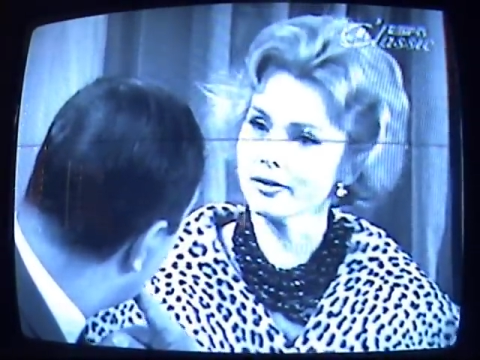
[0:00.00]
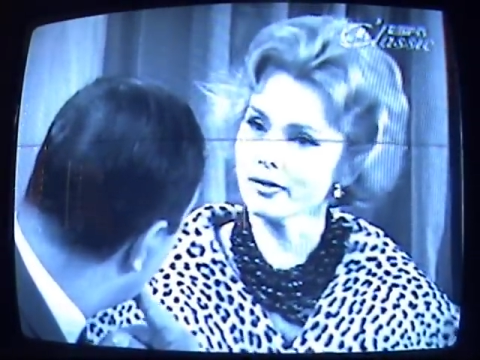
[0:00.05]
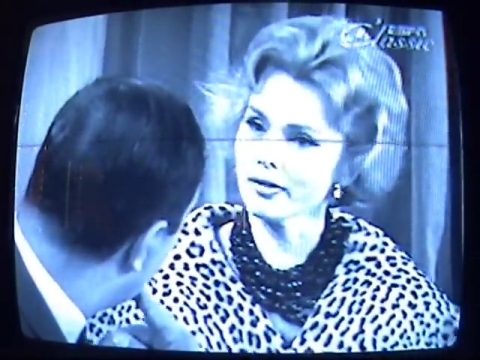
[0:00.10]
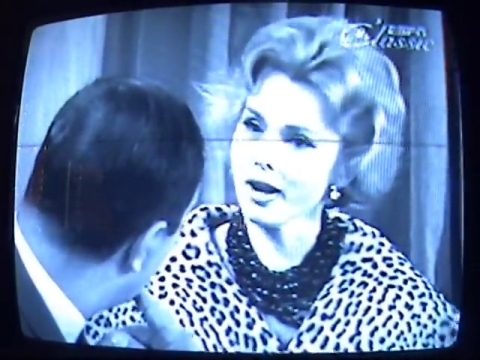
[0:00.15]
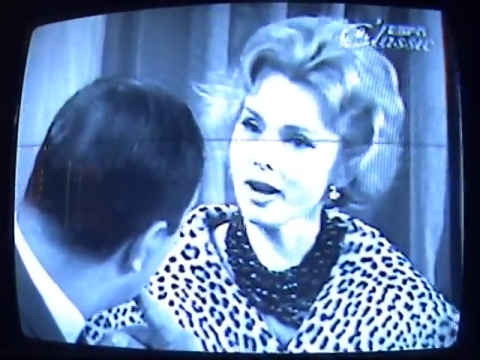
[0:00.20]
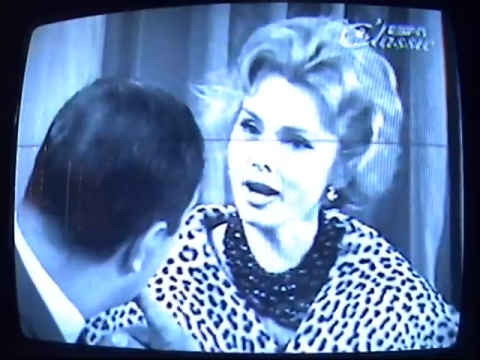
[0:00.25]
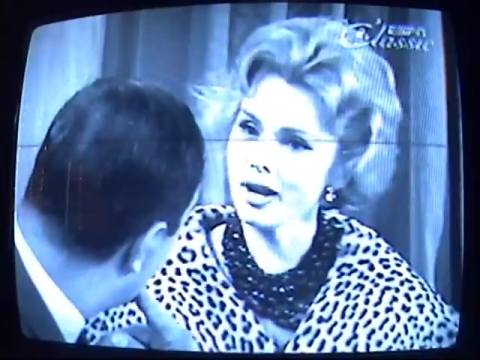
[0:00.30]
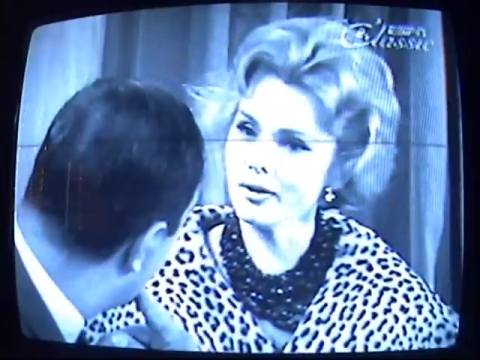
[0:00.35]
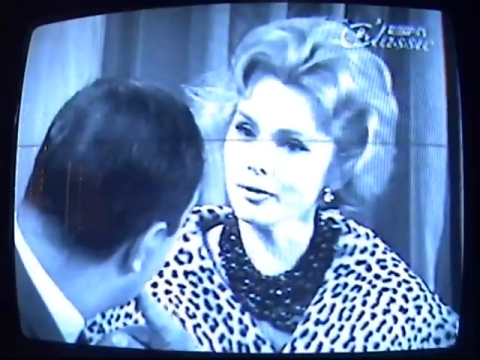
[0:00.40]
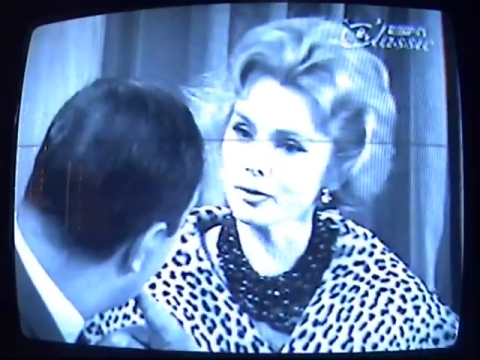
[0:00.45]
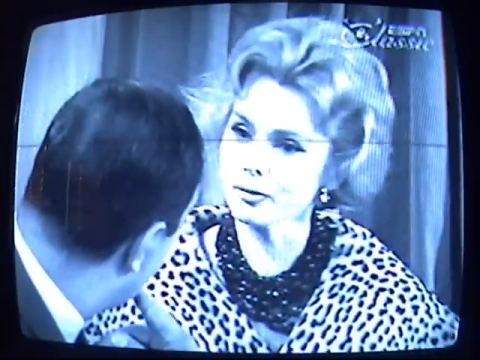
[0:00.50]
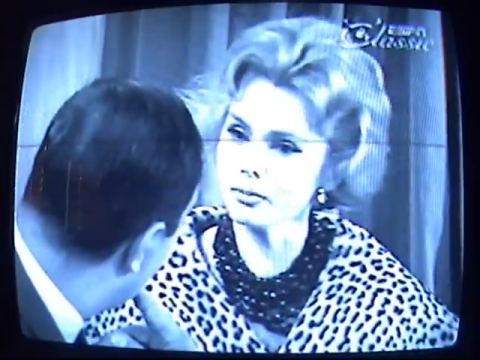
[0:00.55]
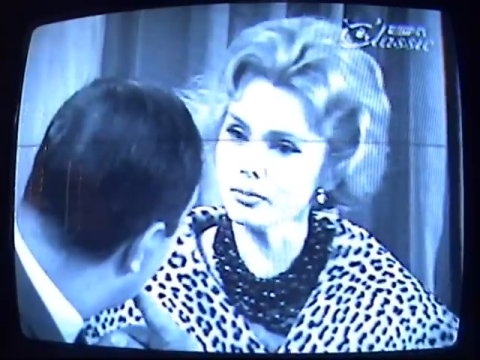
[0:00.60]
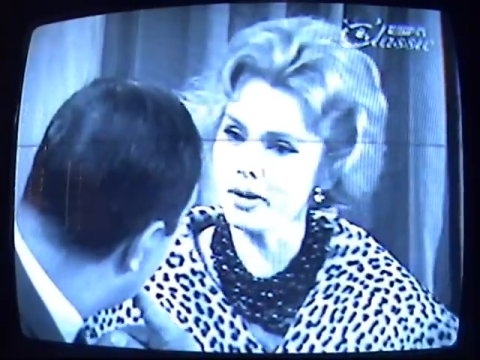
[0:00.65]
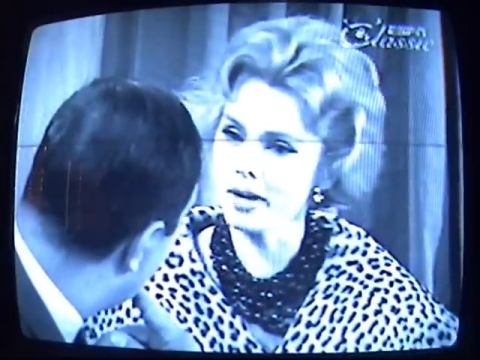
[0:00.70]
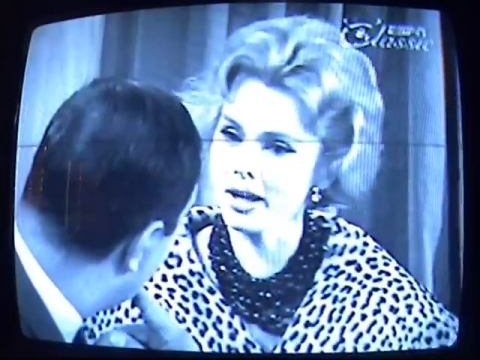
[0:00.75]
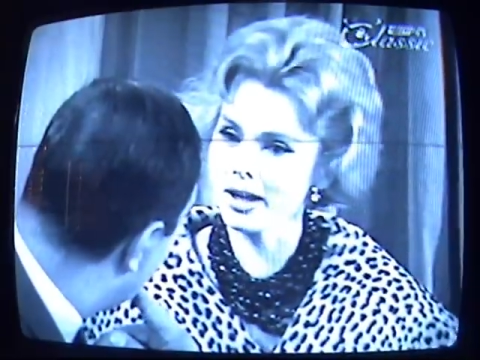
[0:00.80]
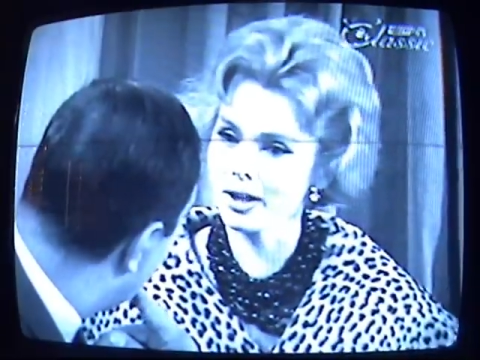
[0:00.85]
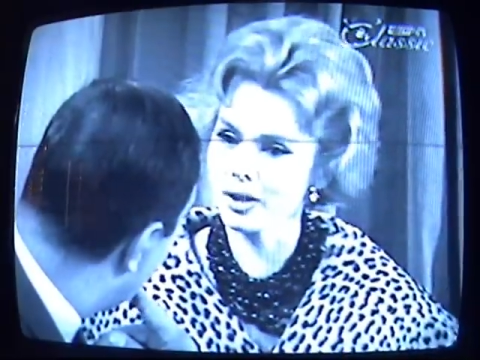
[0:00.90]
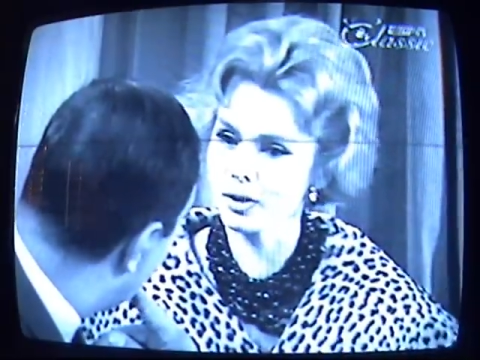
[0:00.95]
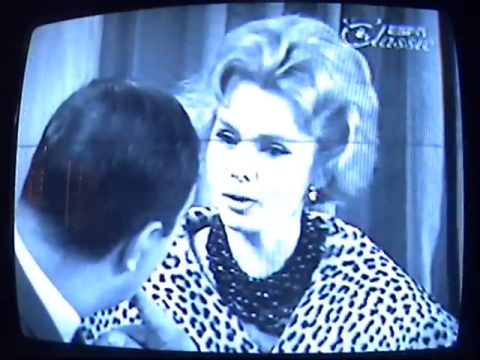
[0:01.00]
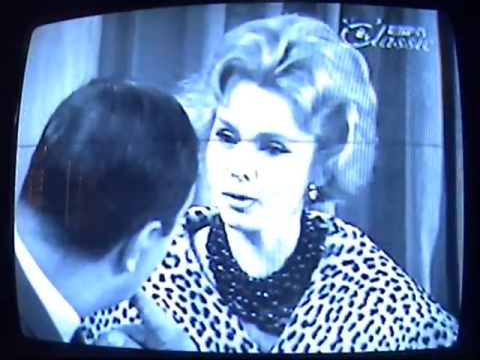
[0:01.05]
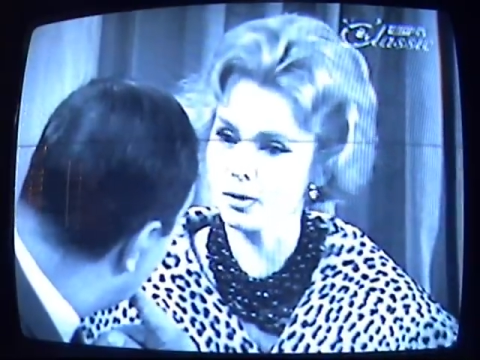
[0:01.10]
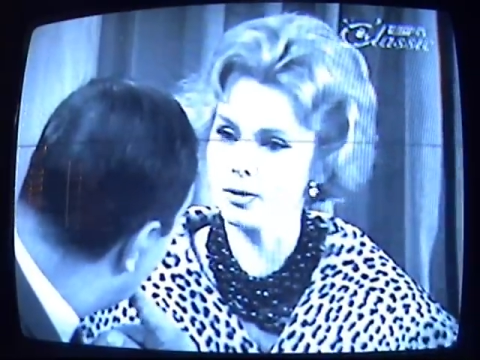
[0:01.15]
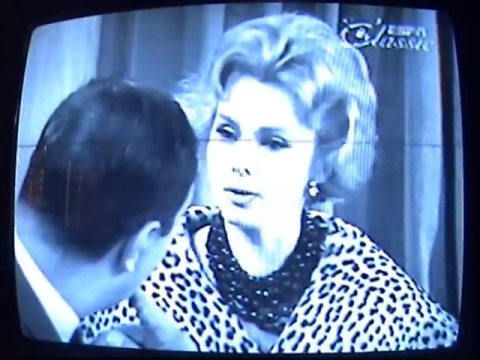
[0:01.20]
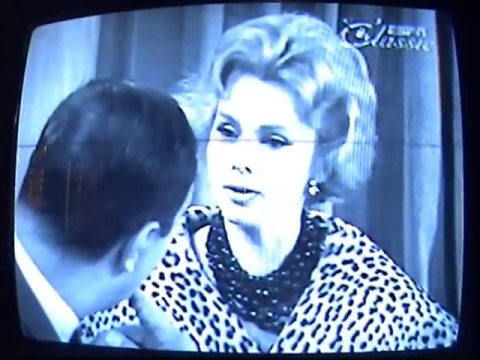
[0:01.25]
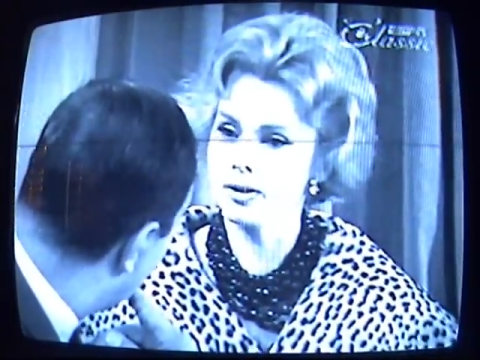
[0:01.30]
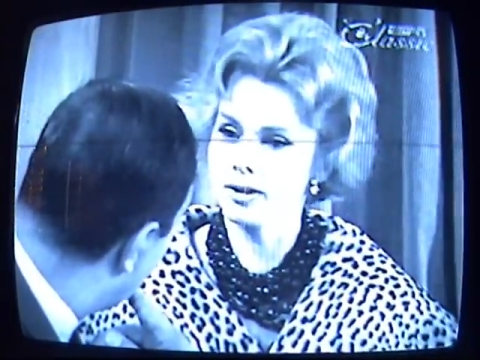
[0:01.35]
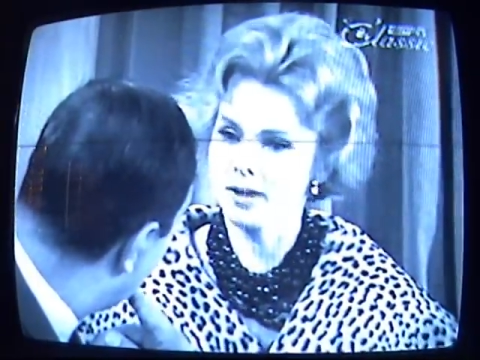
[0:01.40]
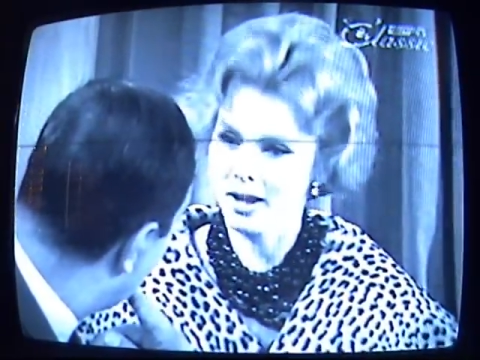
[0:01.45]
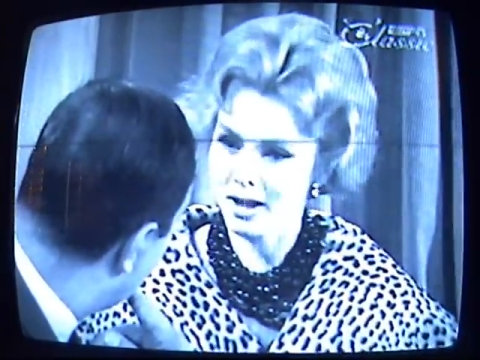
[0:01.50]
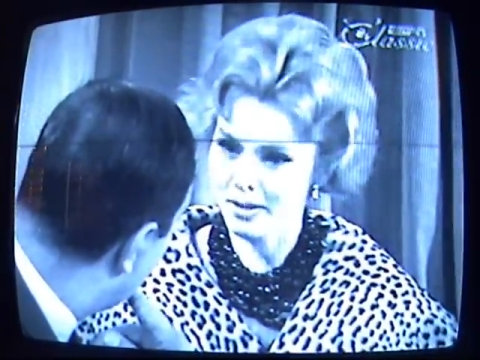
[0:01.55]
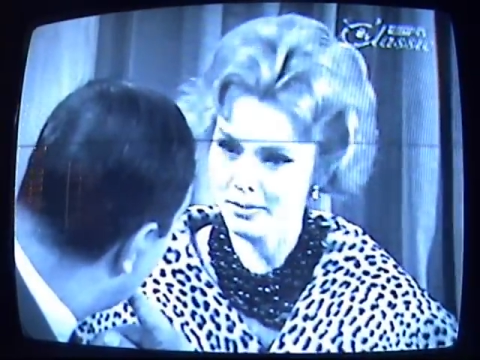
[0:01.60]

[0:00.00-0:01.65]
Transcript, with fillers: If I would make you,